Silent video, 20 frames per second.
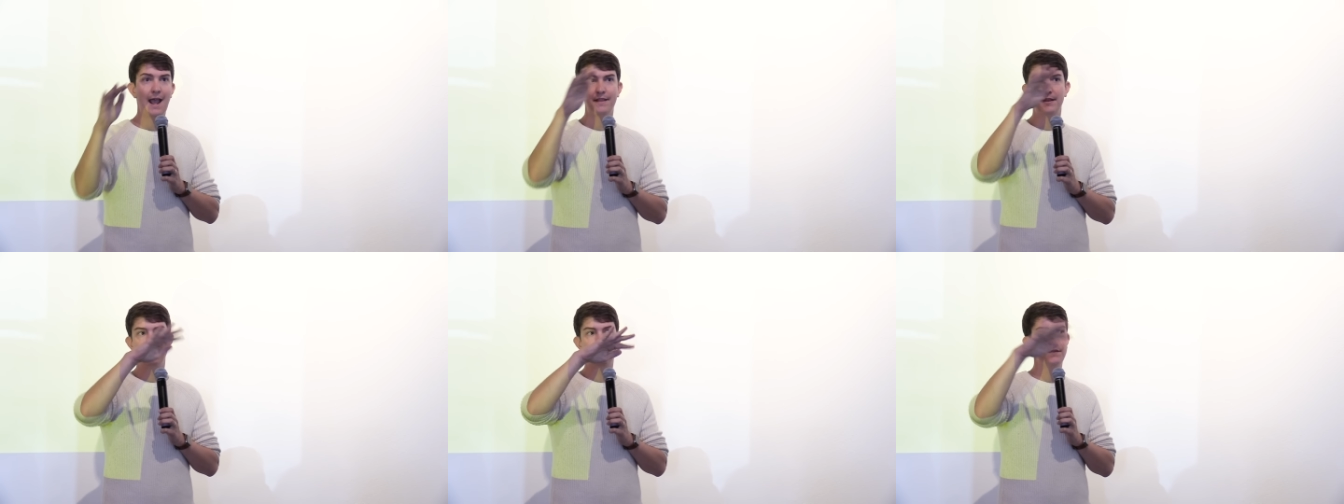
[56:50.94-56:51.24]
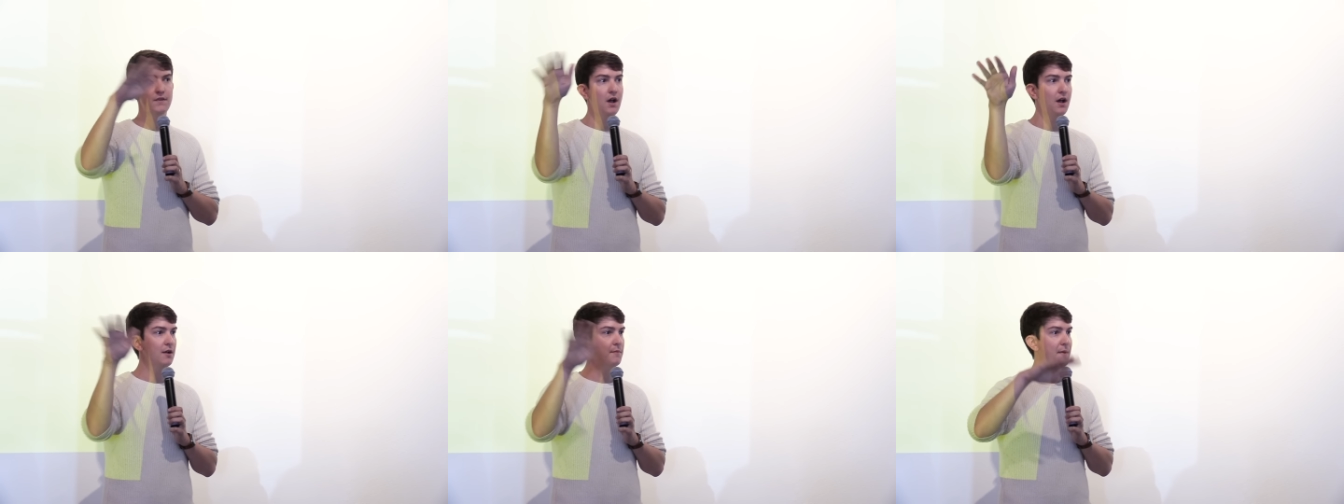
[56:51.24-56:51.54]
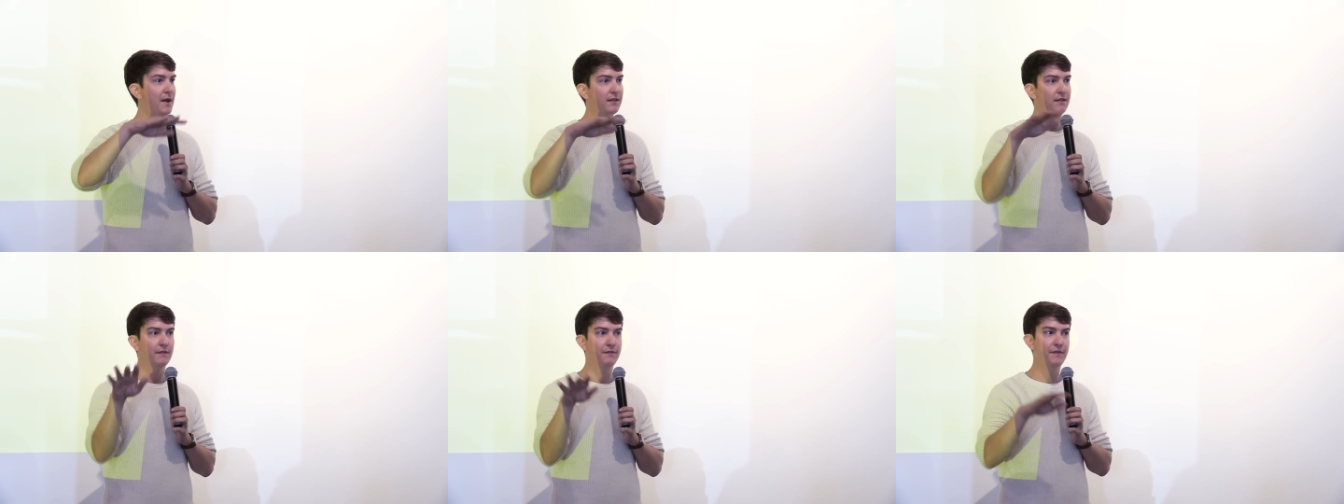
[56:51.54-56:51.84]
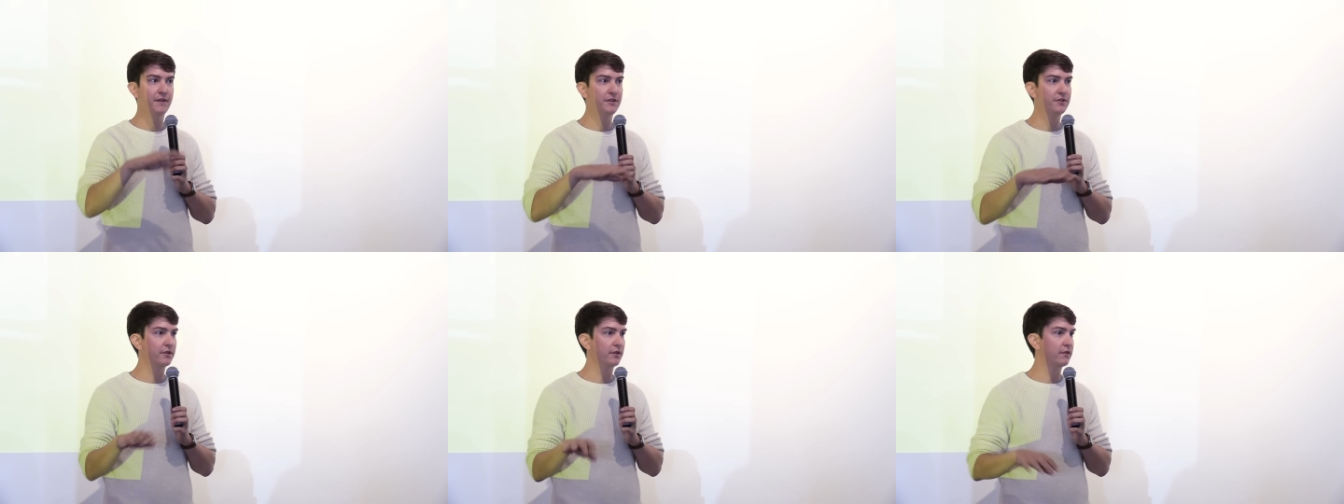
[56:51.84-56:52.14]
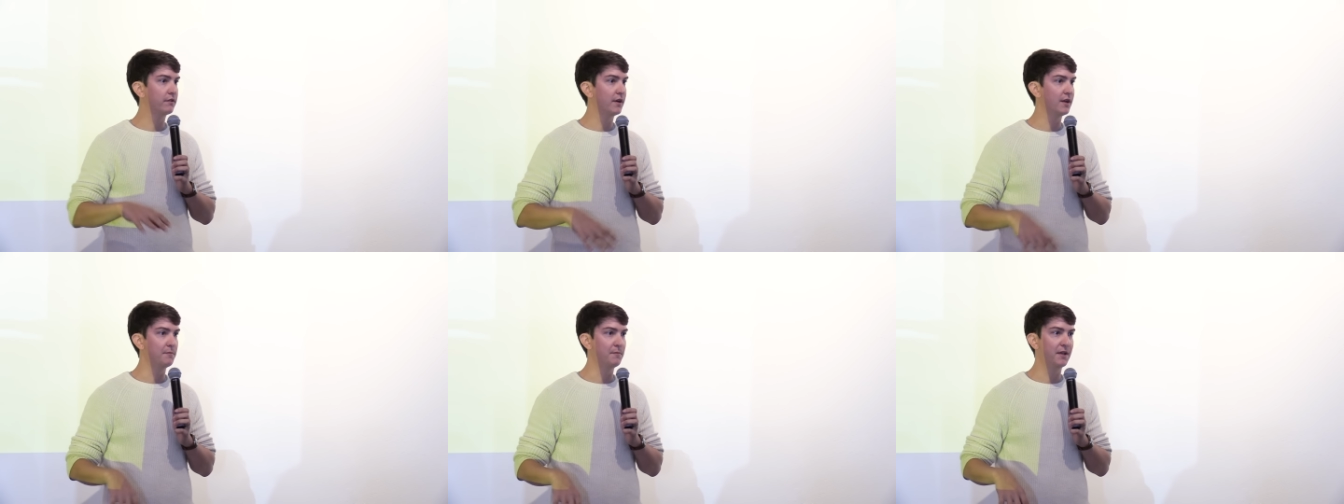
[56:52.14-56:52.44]
And it's not about the feature
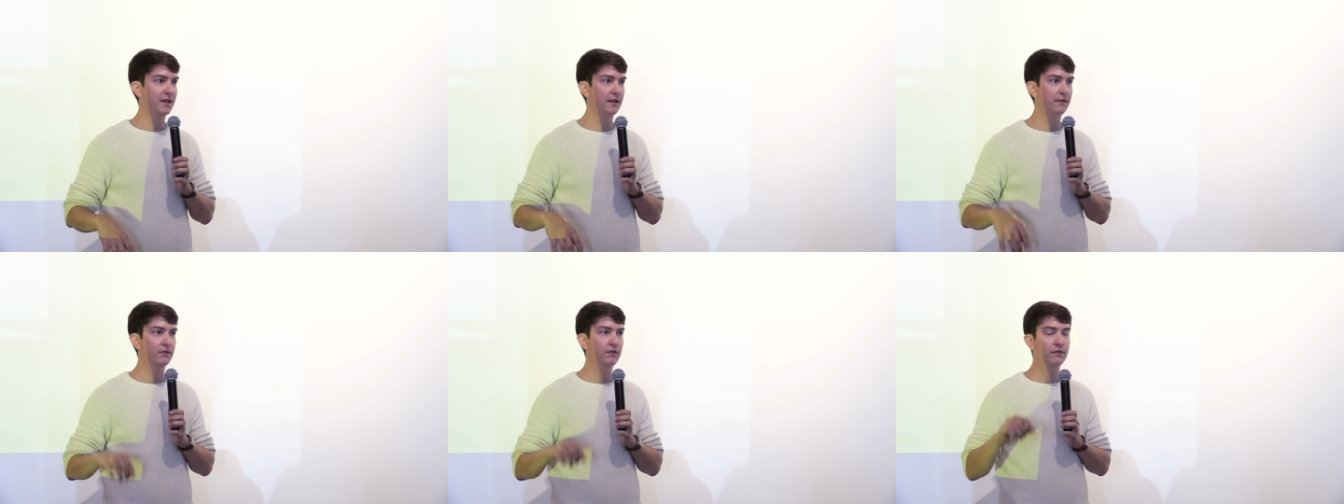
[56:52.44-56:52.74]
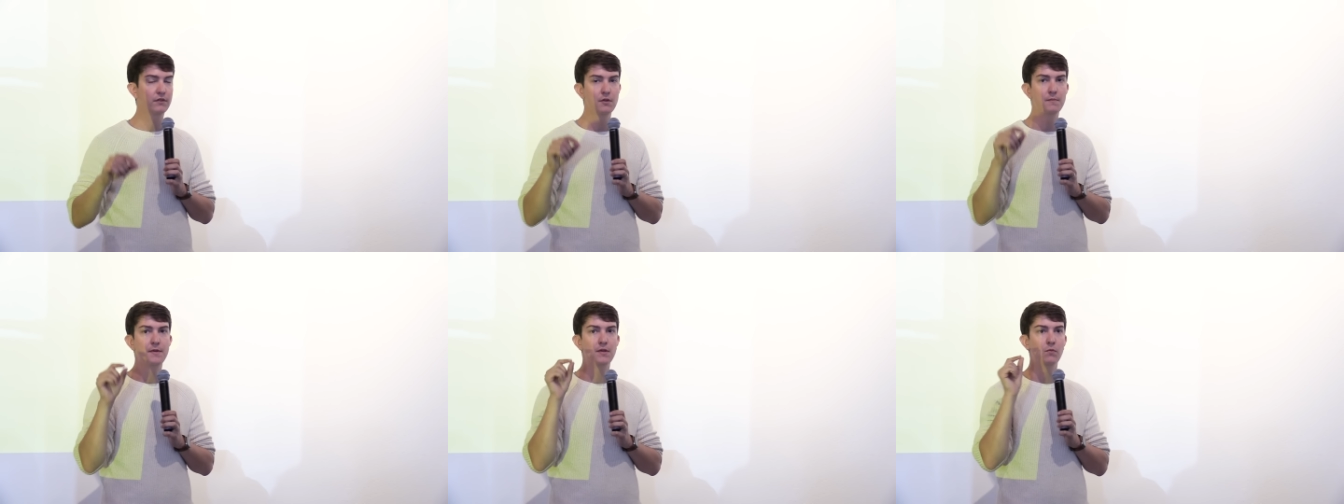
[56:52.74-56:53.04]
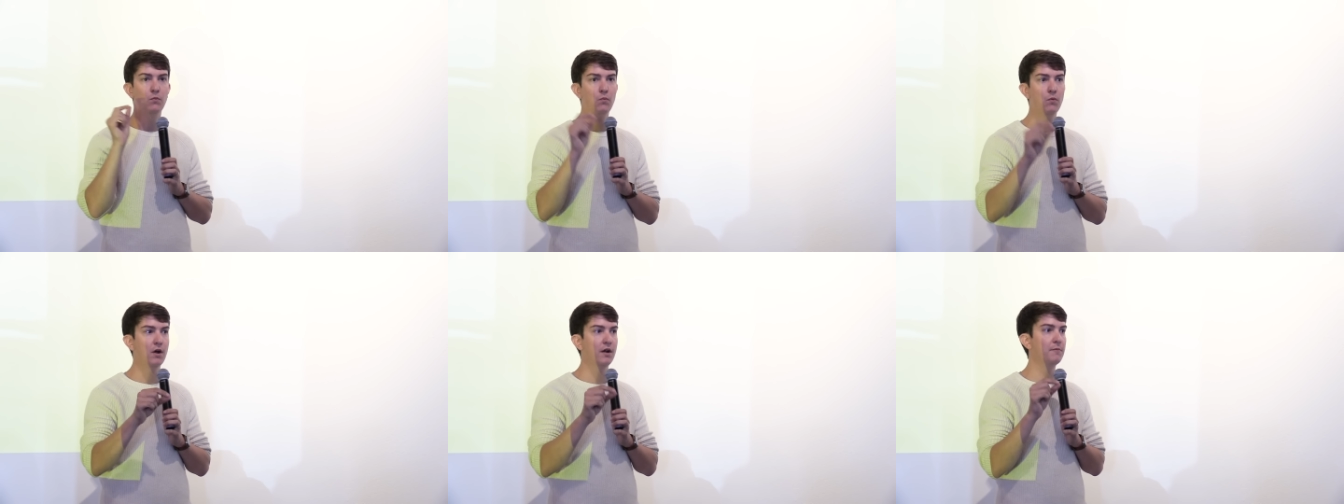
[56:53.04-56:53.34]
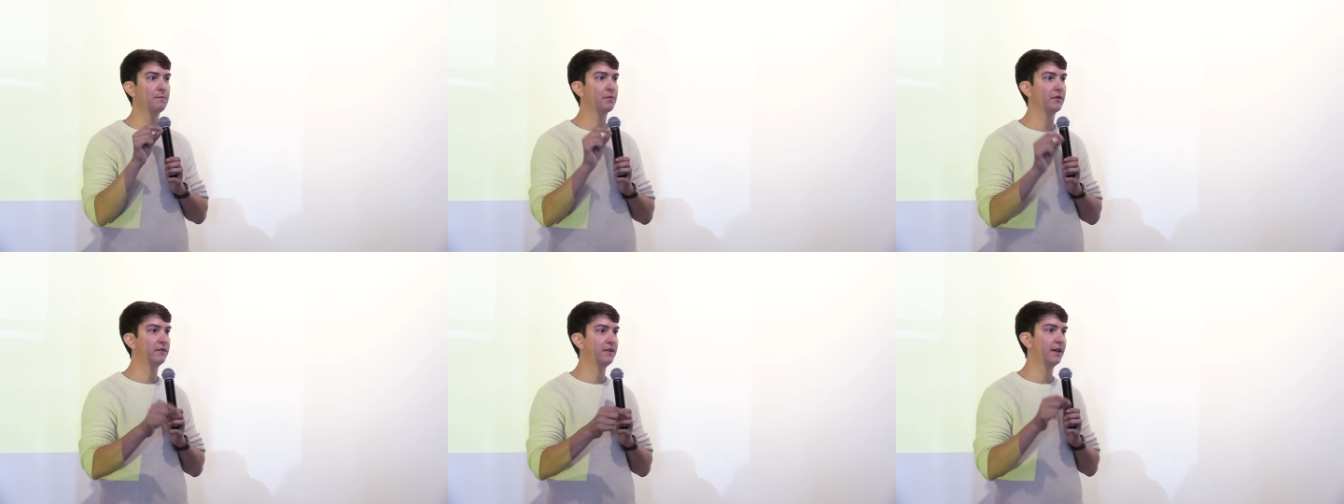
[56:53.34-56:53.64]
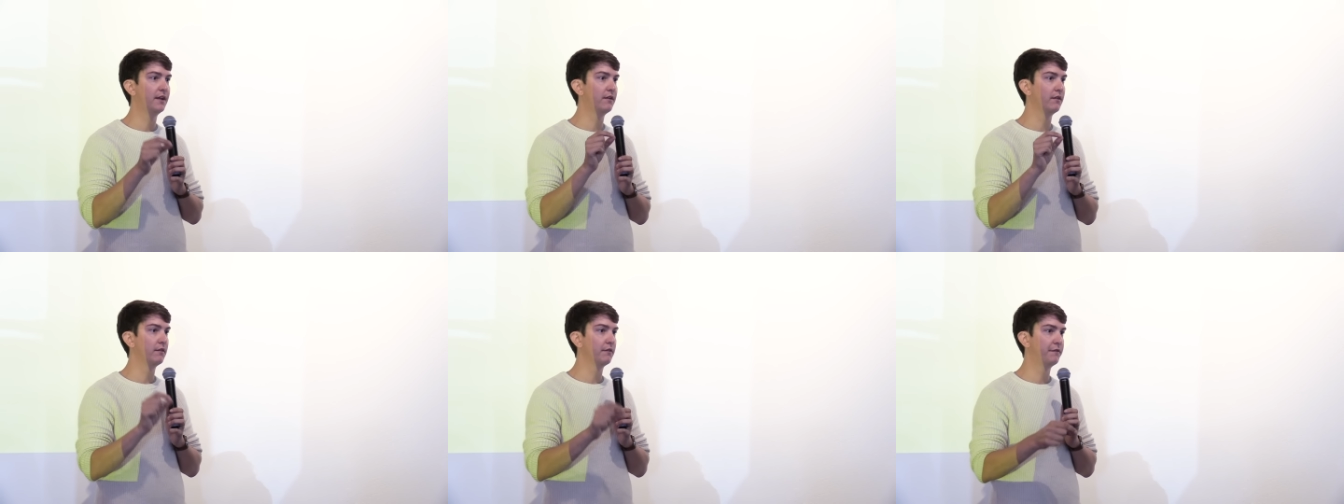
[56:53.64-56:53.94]
grid, because there's going to be one
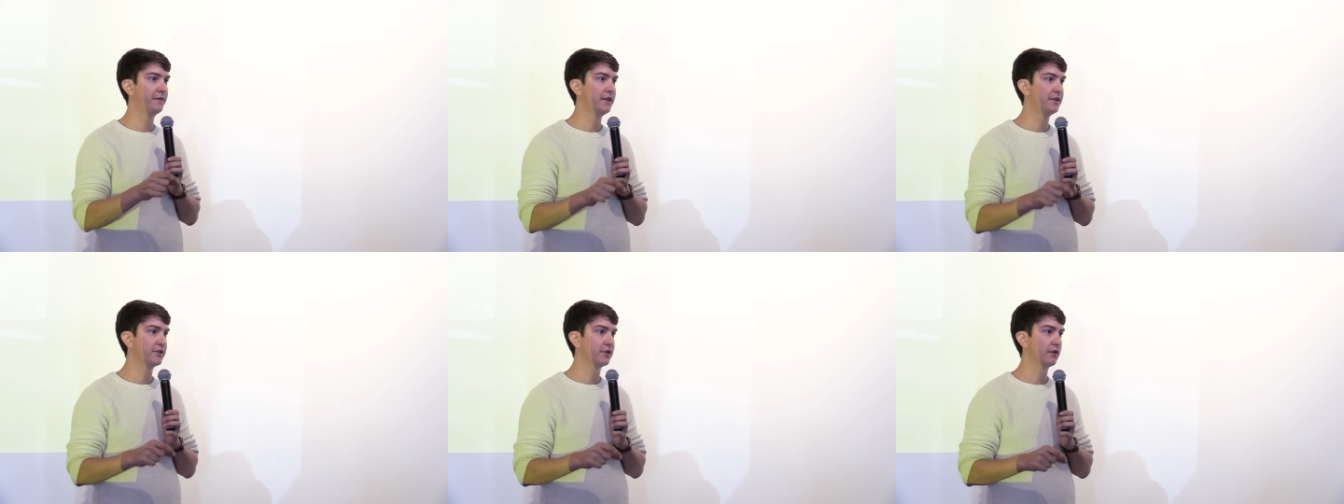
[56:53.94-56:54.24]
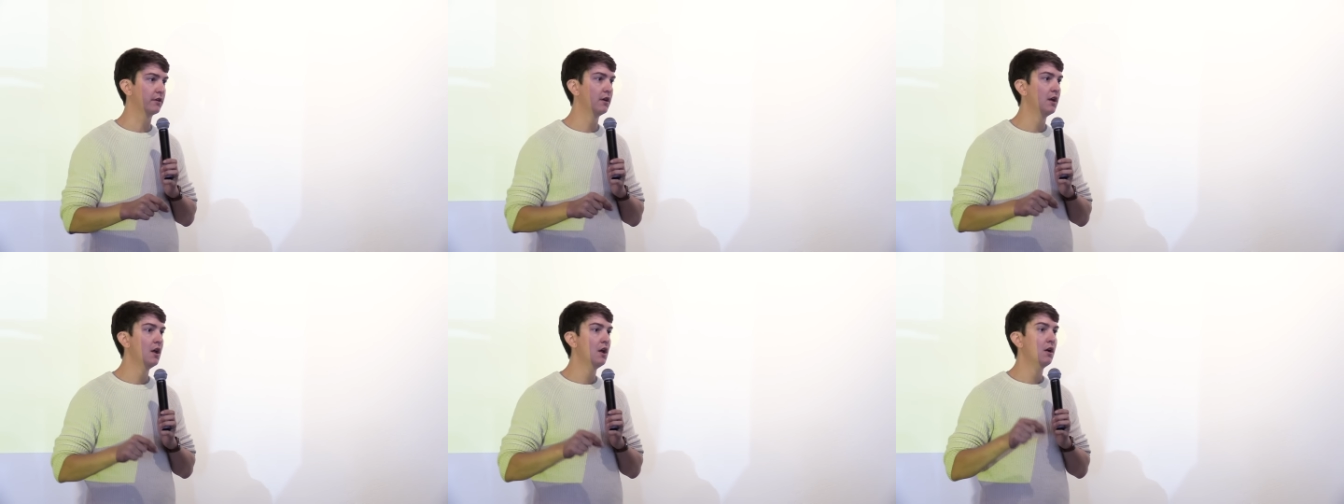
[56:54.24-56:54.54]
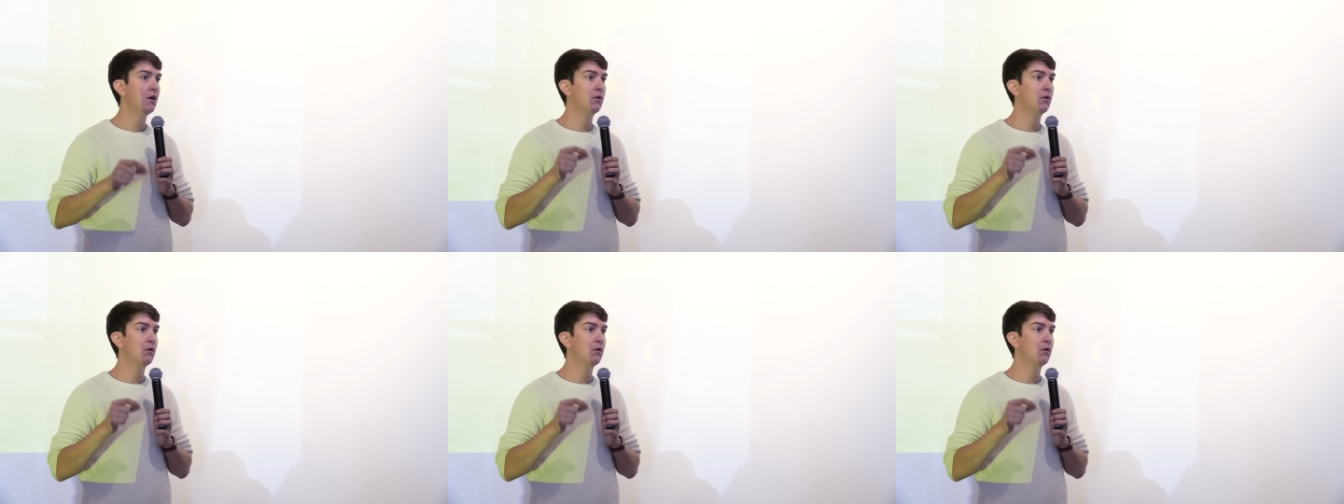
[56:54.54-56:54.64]
particular feature